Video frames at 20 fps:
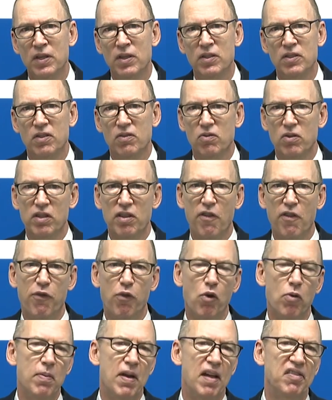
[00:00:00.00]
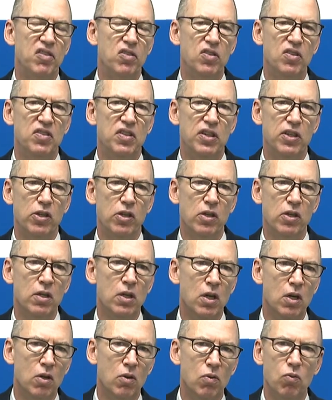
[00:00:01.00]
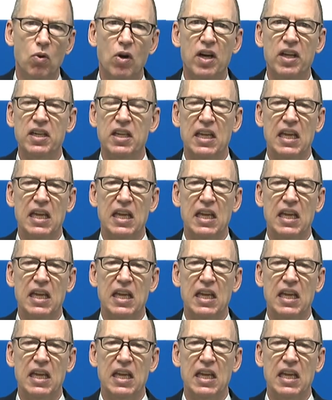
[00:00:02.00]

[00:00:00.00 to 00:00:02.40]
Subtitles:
So really four messages here. One,